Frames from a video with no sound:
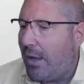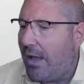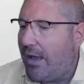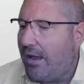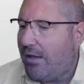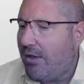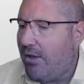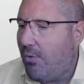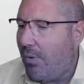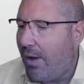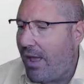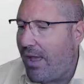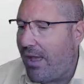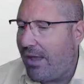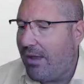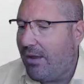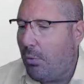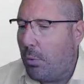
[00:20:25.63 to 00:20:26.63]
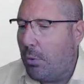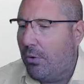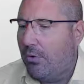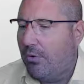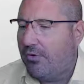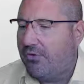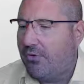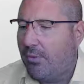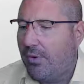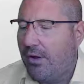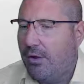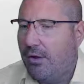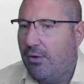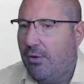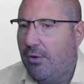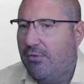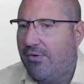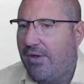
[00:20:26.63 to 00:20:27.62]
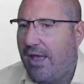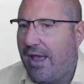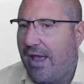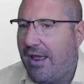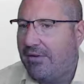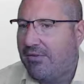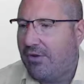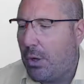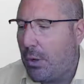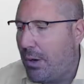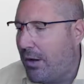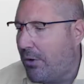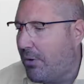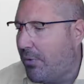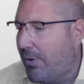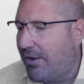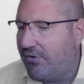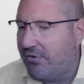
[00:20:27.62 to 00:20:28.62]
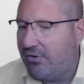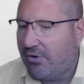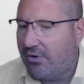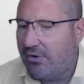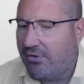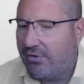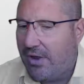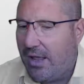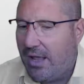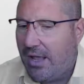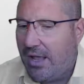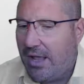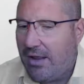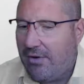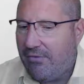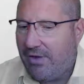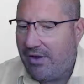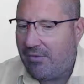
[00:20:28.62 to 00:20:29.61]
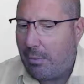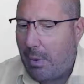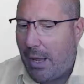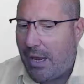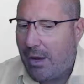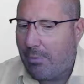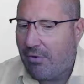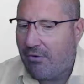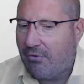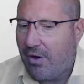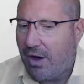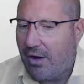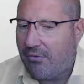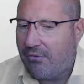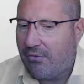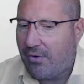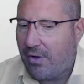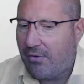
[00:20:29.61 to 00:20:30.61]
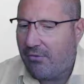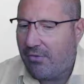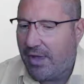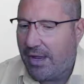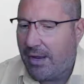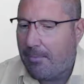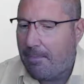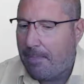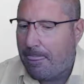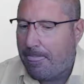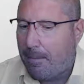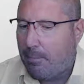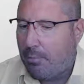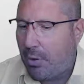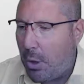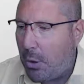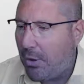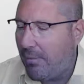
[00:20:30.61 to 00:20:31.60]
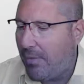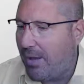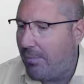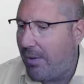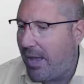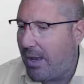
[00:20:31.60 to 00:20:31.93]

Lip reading: AQA will also include their SQL questions in this paper rather than on the programming